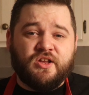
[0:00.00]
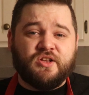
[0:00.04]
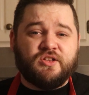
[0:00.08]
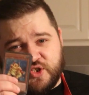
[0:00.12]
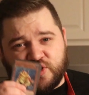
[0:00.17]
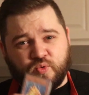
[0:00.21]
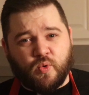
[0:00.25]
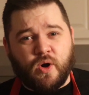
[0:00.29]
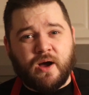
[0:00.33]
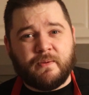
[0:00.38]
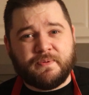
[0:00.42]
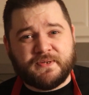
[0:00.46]

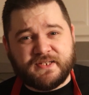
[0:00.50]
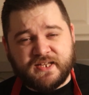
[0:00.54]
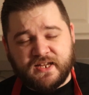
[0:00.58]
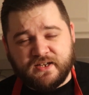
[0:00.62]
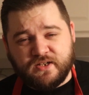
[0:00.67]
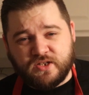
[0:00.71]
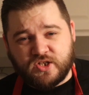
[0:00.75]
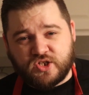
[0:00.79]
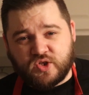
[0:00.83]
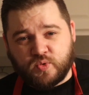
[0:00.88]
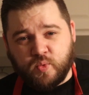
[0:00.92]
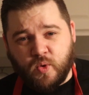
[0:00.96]
Swap
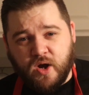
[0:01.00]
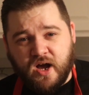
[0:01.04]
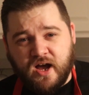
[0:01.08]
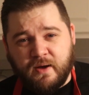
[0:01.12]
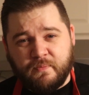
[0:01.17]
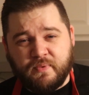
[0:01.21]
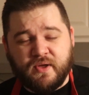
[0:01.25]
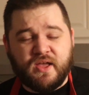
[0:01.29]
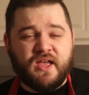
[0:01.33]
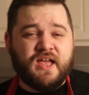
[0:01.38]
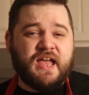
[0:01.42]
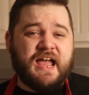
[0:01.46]
send a
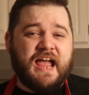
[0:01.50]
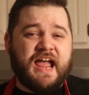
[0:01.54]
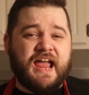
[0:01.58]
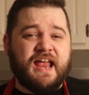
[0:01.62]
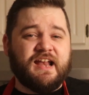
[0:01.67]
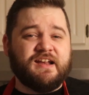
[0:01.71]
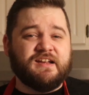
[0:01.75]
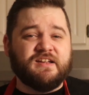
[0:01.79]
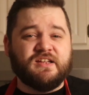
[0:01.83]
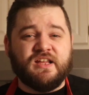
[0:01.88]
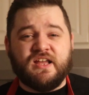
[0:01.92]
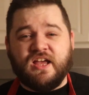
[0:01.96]
swap,
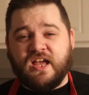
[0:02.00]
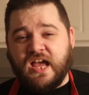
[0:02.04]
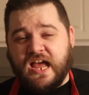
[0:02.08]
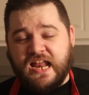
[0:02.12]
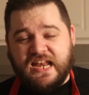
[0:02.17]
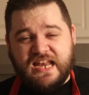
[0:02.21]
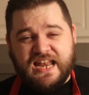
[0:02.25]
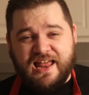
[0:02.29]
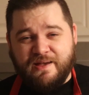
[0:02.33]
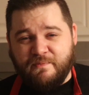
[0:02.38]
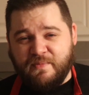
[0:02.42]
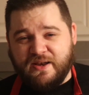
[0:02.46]
and
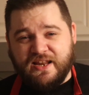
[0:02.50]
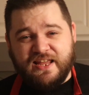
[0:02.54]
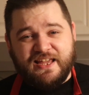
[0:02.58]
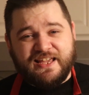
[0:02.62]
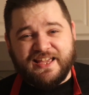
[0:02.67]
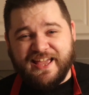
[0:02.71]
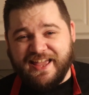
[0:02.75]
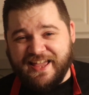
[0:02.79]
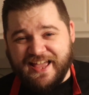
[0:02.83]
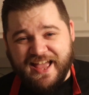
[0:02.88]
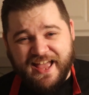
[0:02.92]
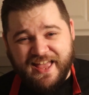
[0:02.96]
Anemone
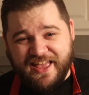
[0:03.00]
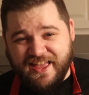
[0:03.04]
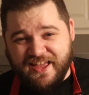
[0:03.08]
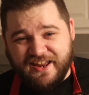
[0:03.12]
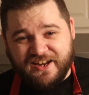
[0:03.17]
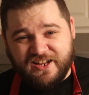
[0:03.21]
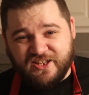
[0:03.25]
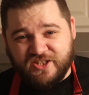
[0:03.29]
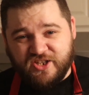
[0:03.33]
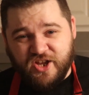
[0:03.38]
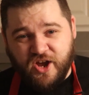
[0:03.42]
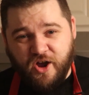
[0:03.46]
can get
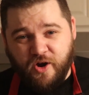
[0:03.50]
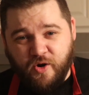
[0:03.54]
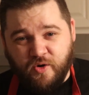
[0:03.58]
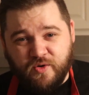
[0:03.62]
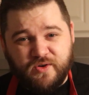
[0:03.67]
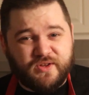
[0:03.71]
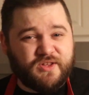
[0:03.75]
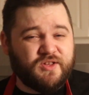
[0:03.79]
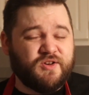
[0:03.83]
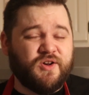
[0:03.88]
you to Toad.